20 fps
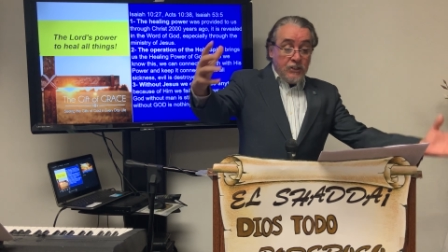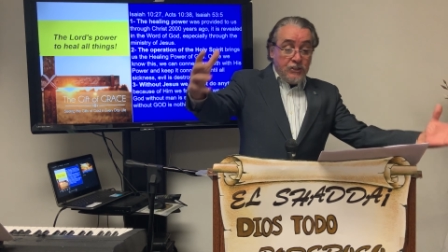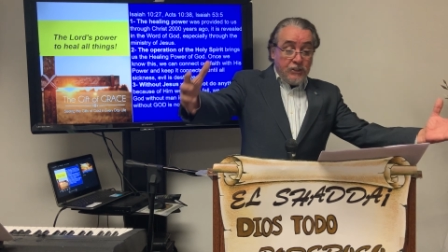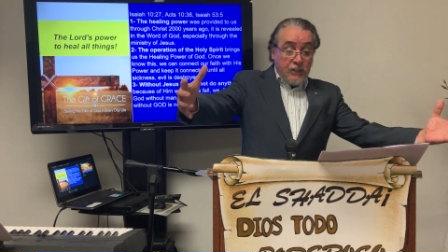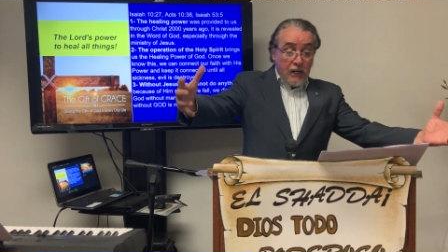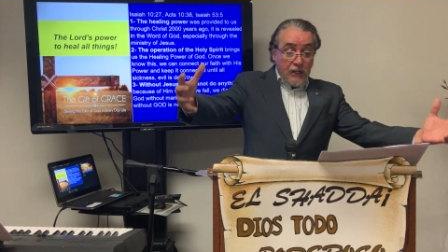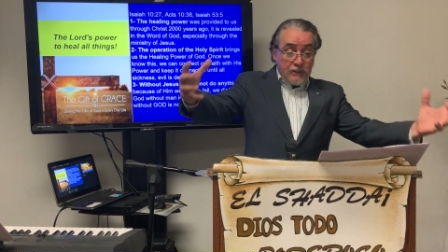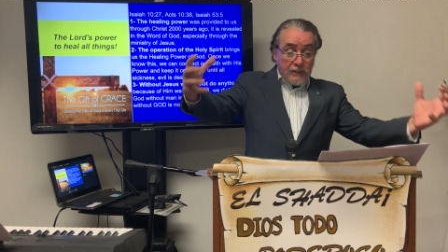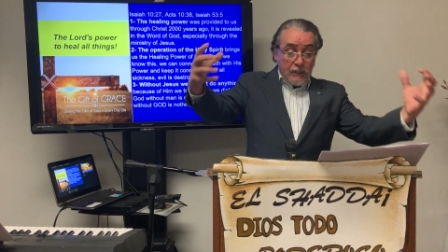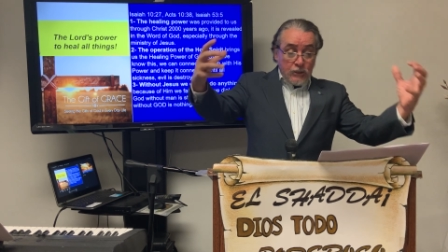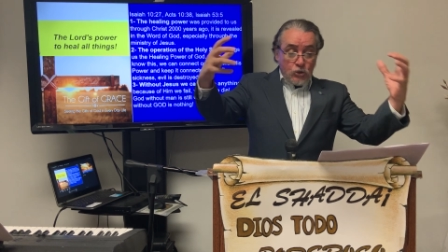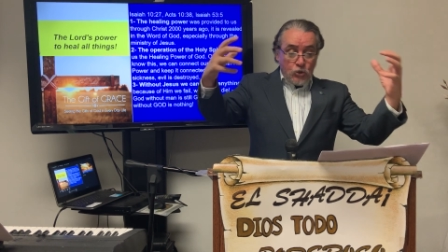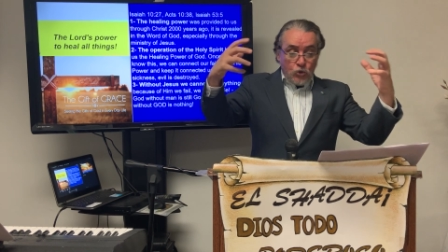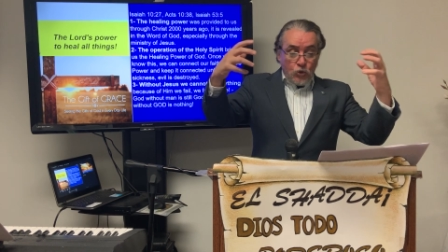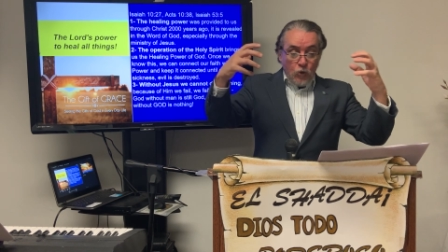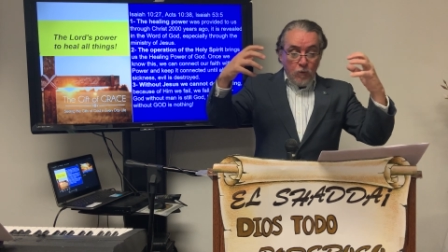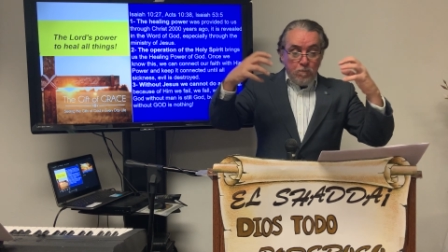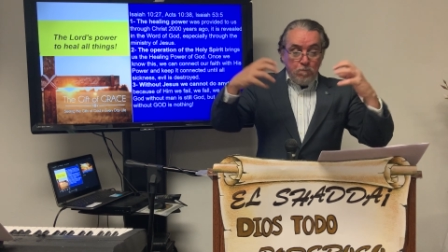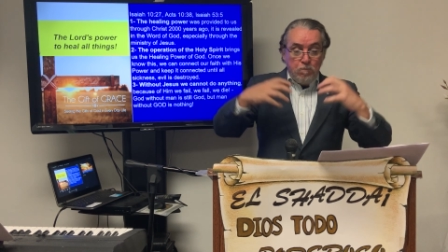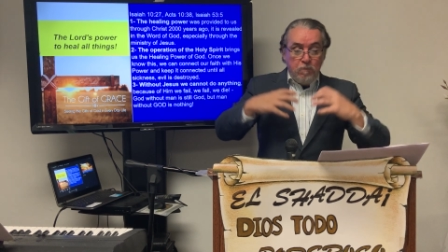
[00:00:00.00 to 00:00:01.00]
Jesus
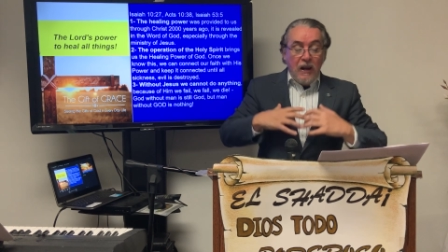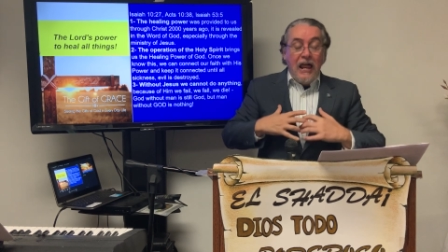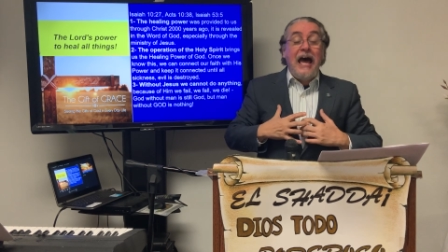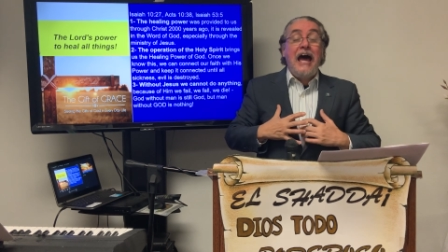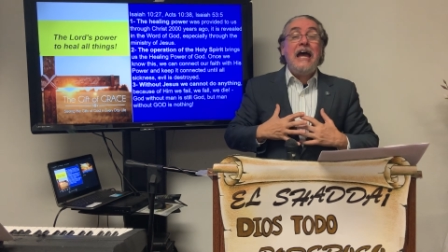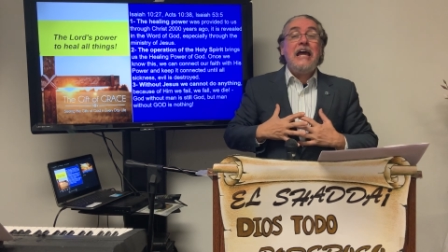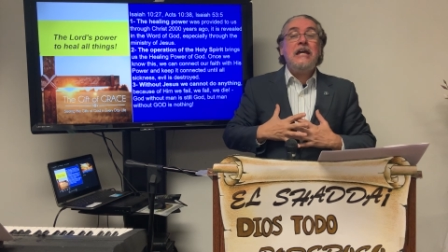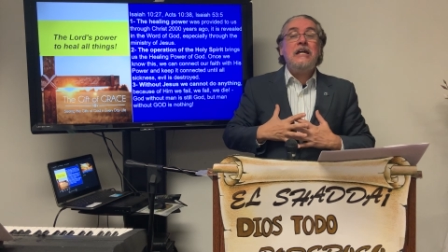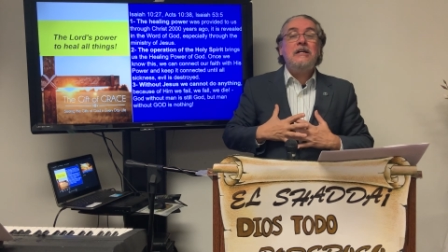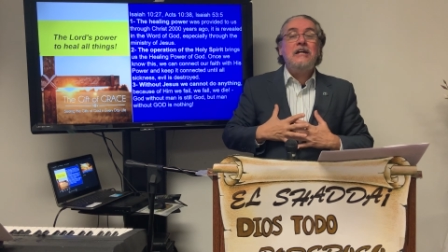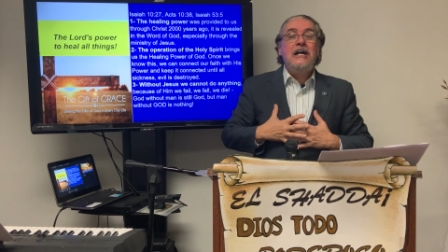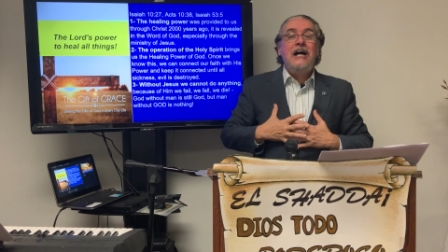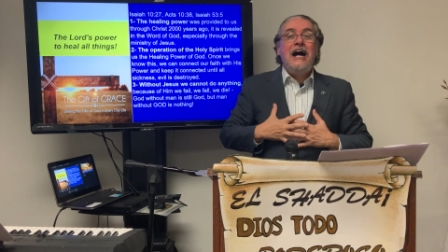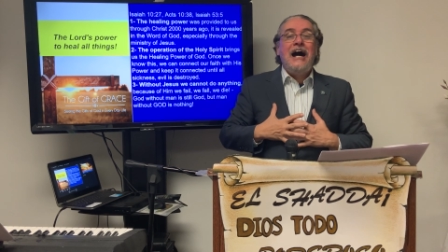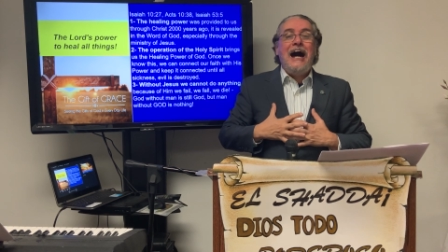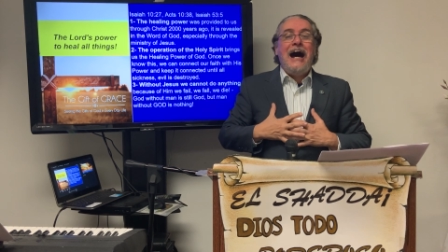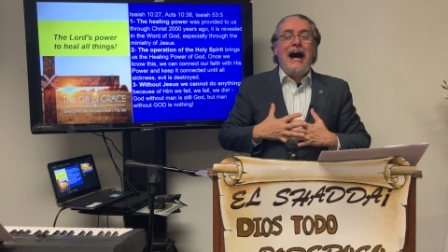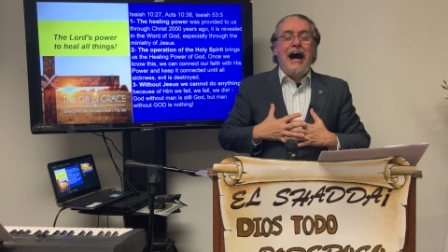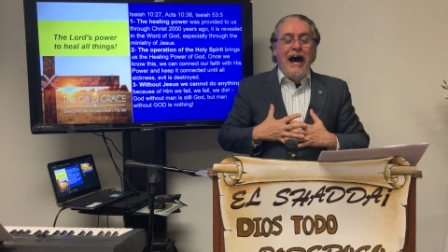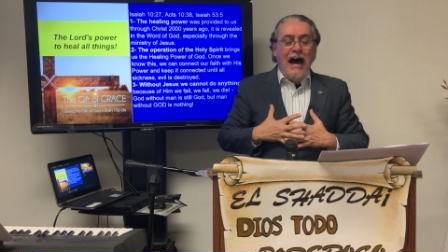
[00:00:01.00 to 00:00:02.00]
supplied
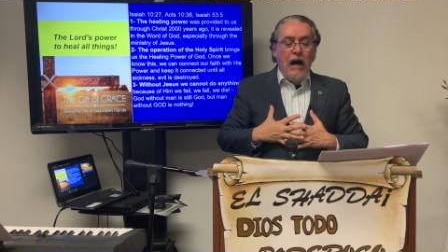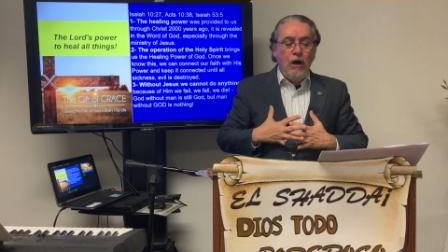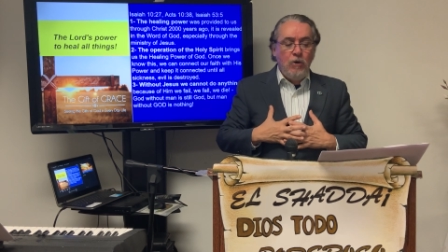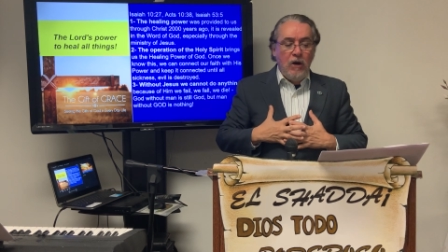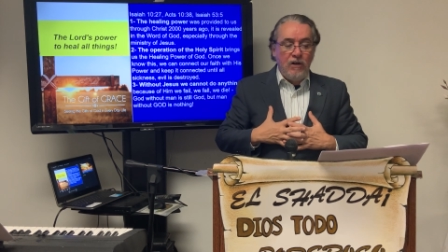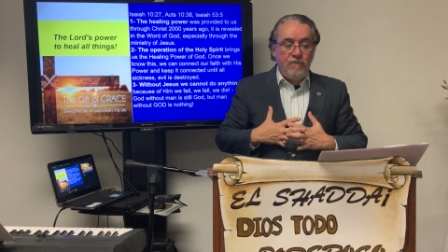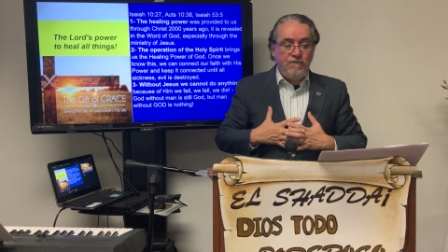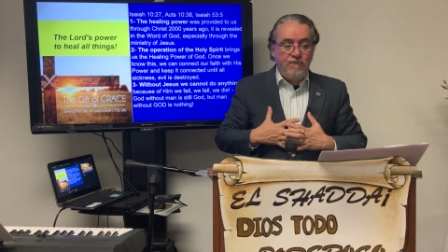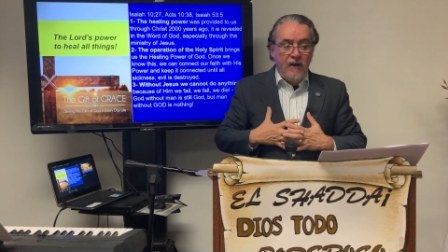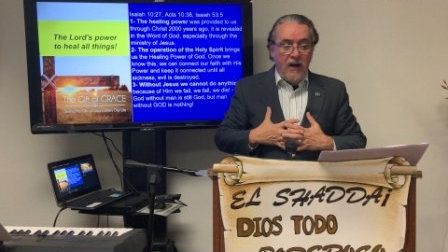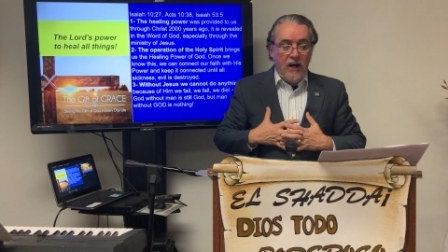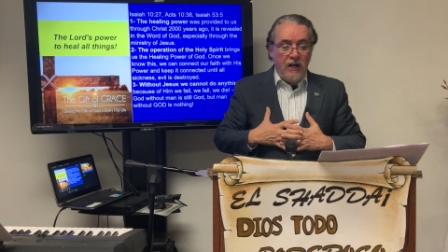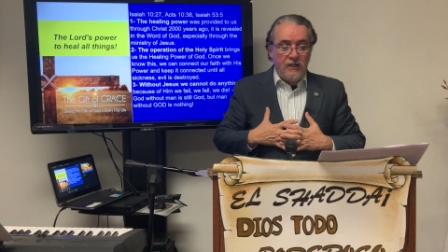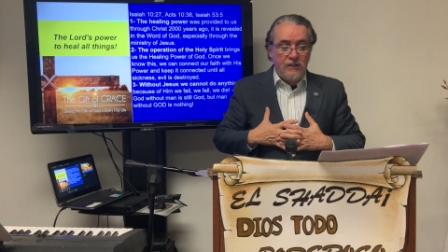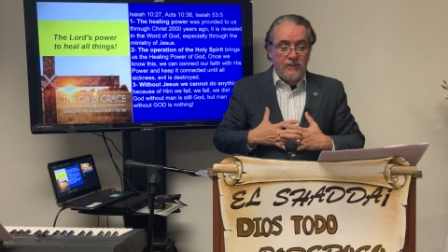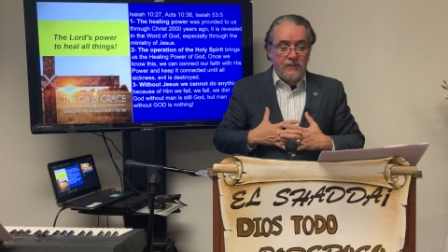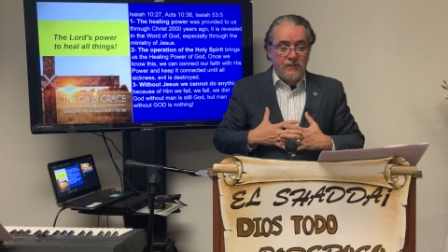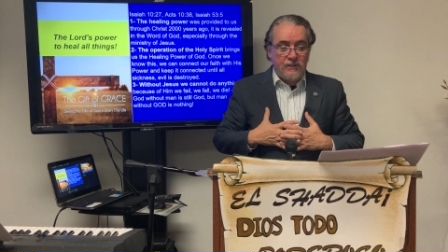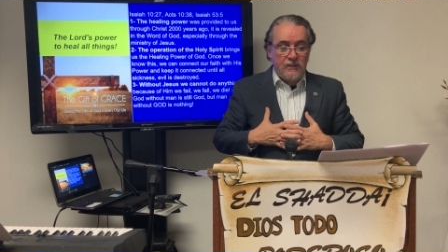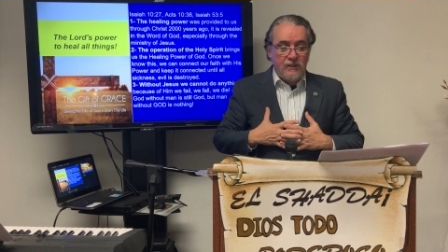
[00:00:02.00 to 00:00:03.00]
all of
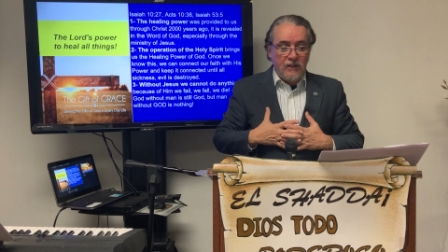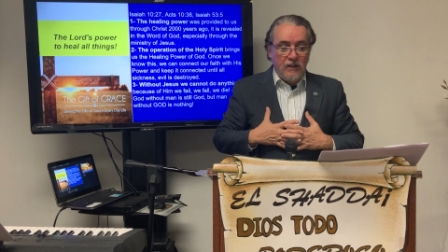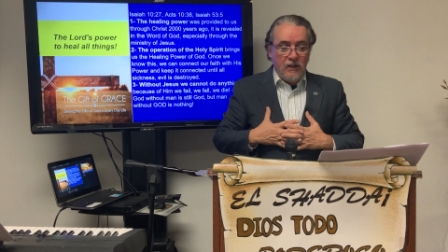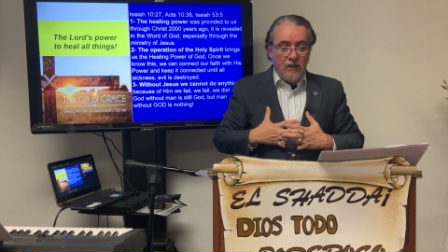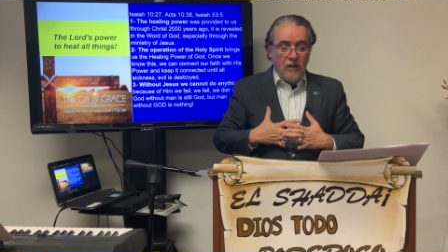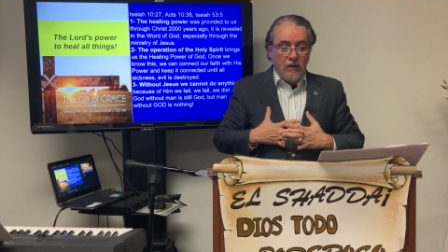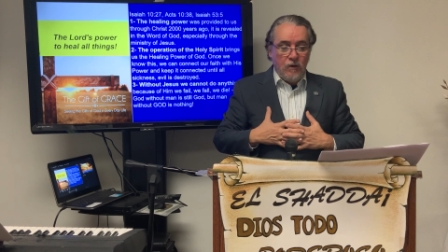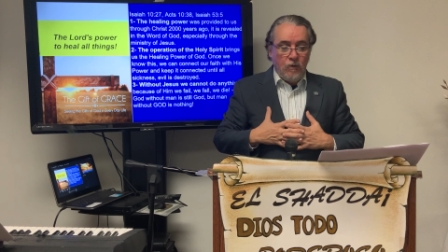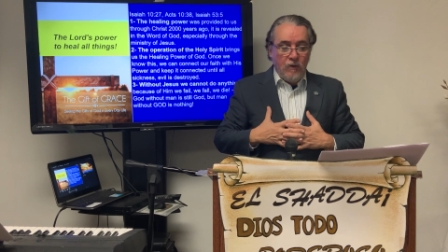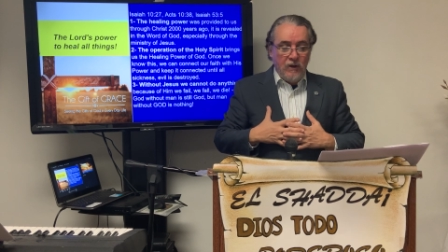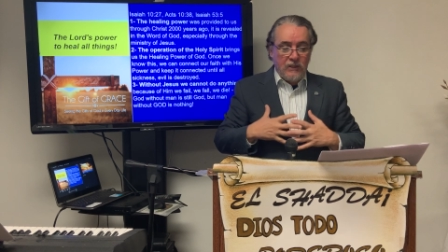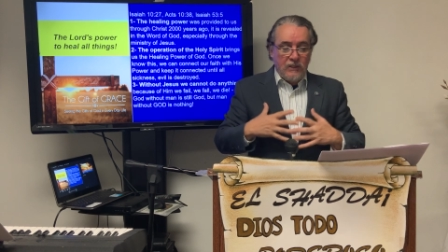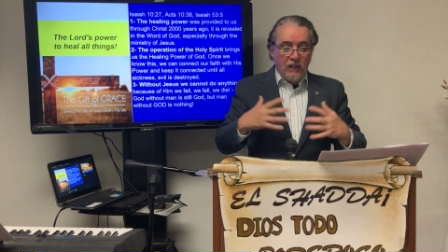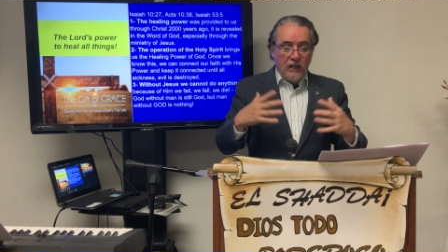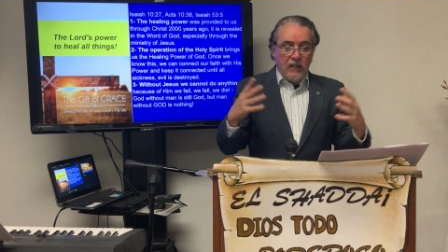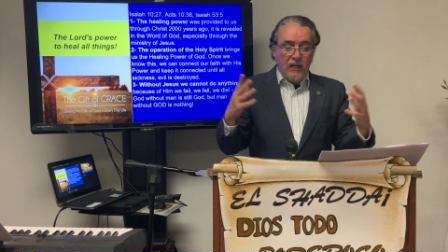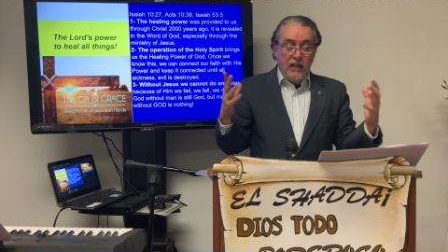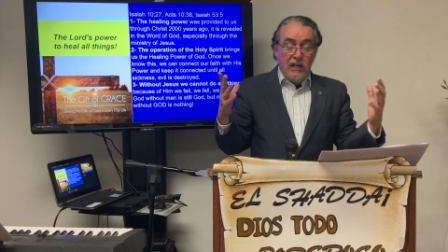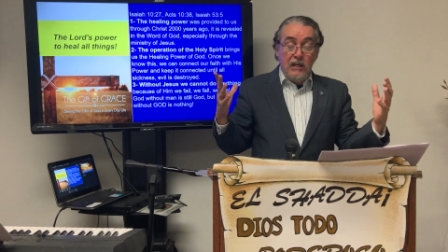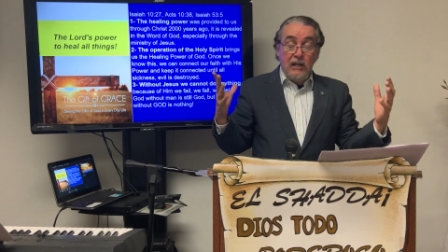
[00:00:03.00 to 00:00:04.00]
us with
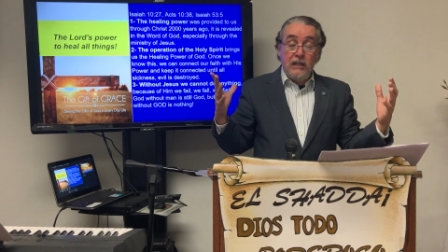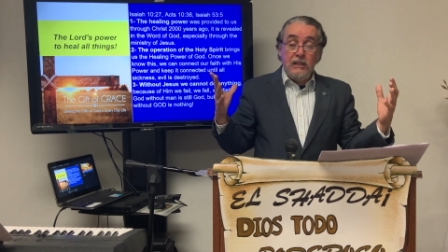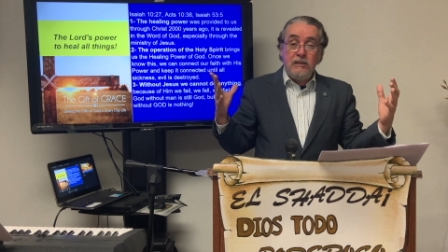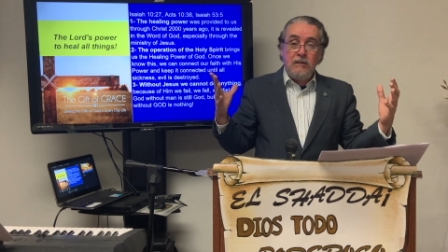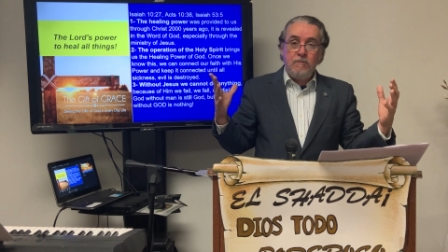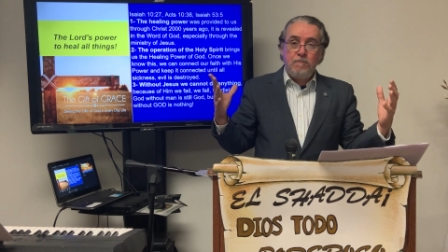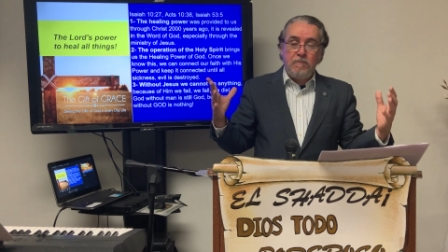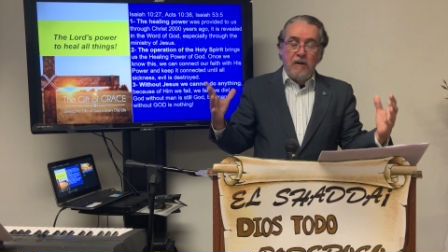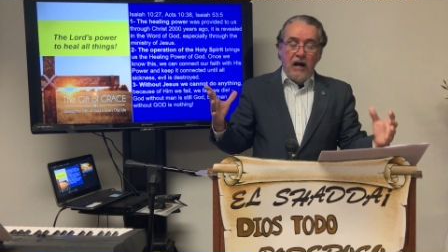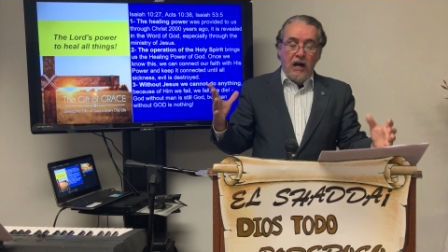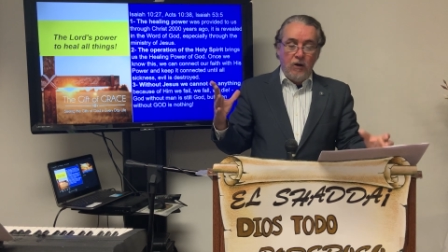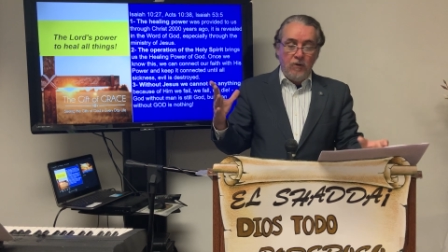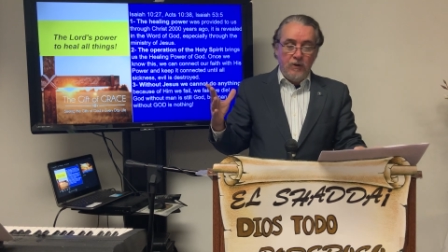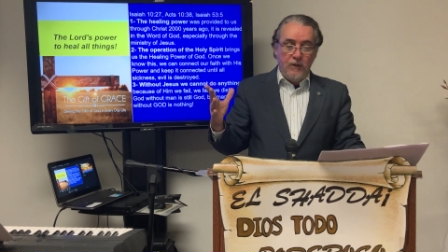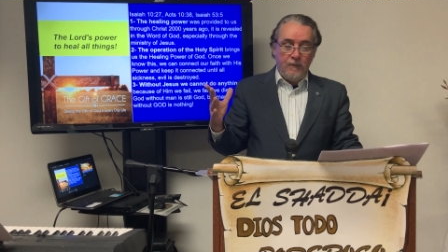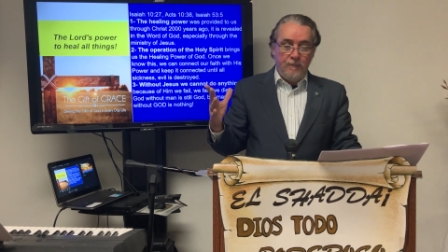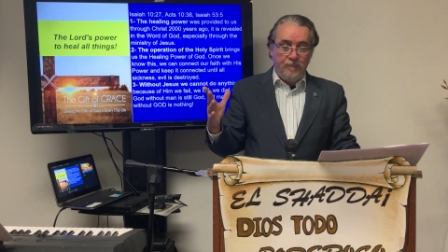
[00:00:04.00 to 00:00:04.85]
healing power.